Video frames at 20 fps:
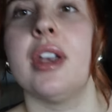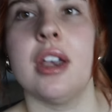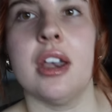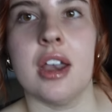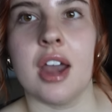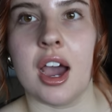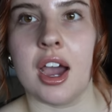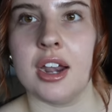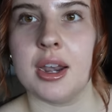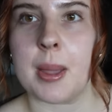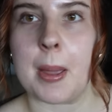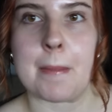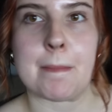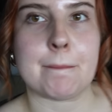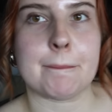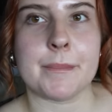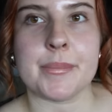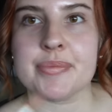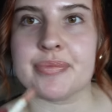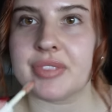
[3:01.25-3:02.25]
not
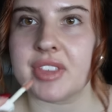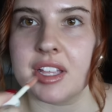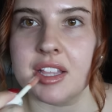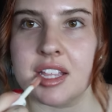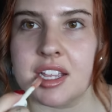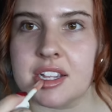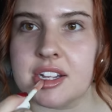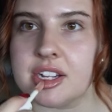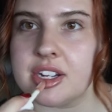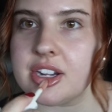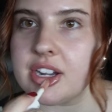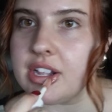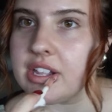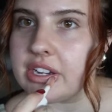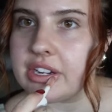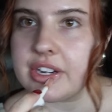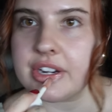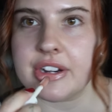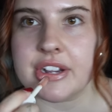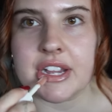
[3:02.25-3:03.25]
like a
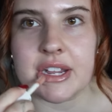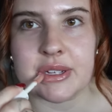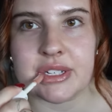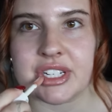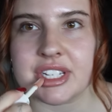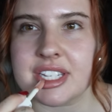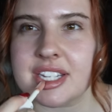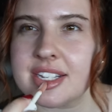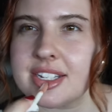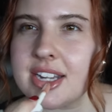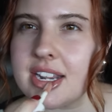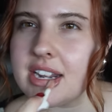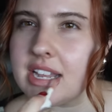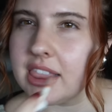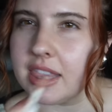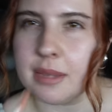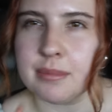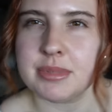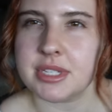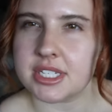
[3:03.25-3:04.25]
color girl and just like not a
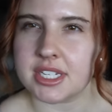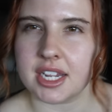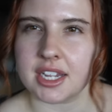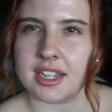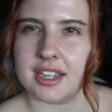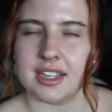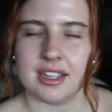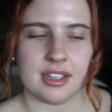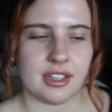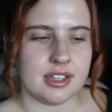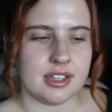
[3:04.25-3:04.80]
lipstick